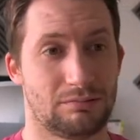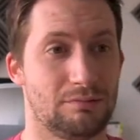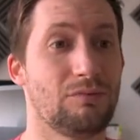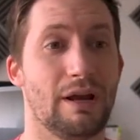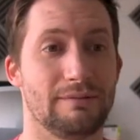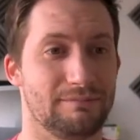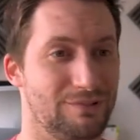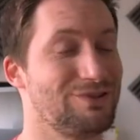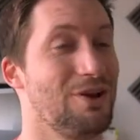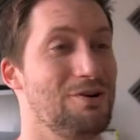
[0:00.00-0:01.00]
Right,
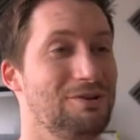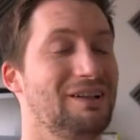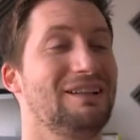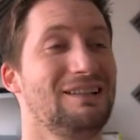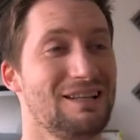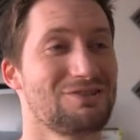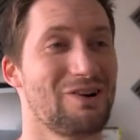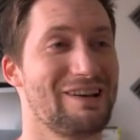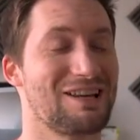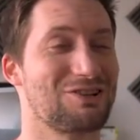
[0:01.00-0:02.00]
so let's
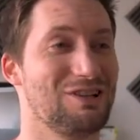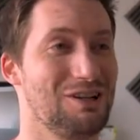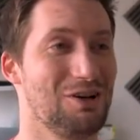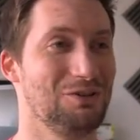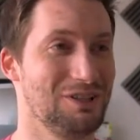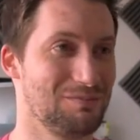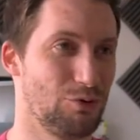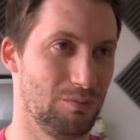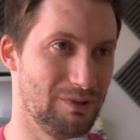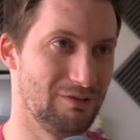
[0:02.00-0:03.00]
try and actually load this
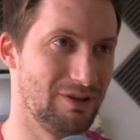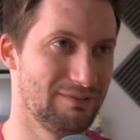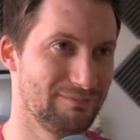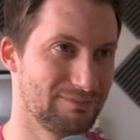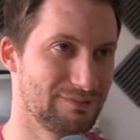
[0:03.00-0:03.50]
properly, right?